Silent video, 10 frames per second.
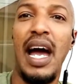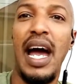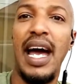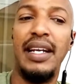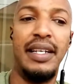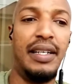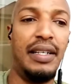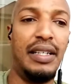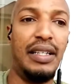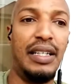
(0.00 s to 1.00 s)
And
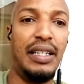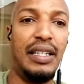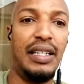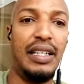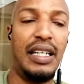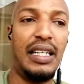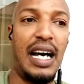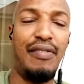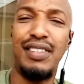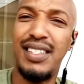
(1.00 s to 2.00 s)

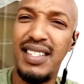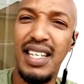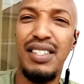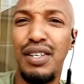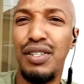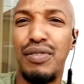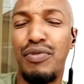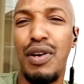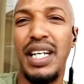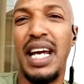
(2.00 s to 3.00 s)
after six years of
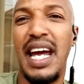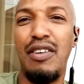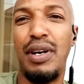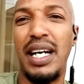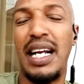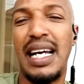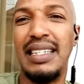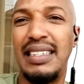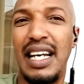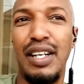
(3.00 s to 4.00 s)
running ARED, I can
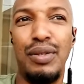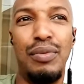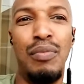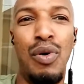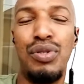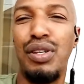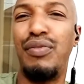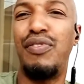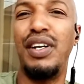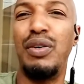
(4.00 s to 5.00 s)
tell you, most of the
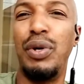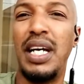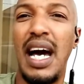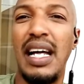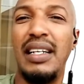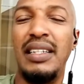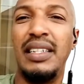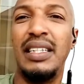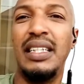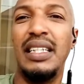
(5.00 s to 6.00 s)
funding we got
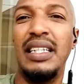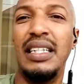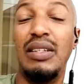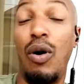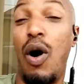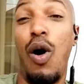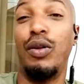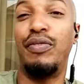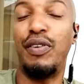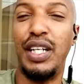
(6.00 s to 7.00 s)
well, all
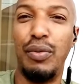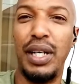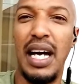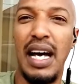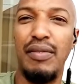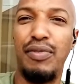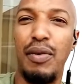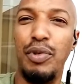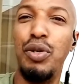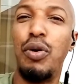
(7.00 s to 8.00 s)
the funding we got
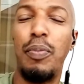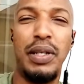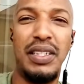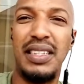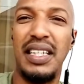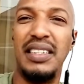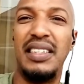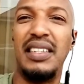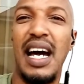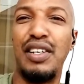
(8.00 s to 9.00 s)
from Europe and the
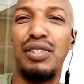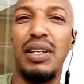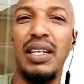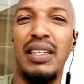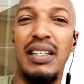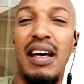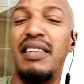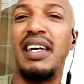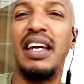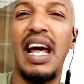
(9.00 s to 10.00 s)
States, actually.
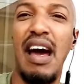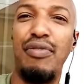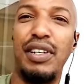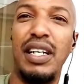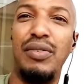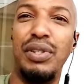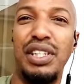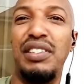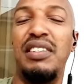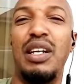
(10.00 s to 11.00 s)
Nothing in Africa,
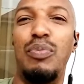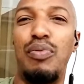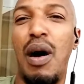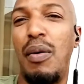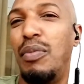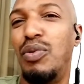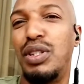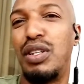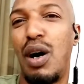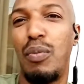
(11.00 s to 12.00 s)
which is still a problem, but we'll
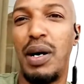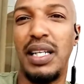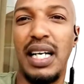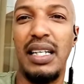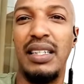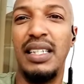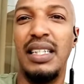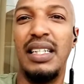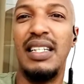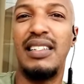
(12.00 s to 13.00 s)
talk about that
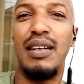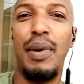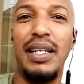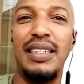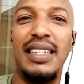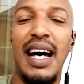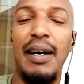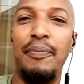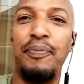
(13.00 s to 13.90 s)
some other time.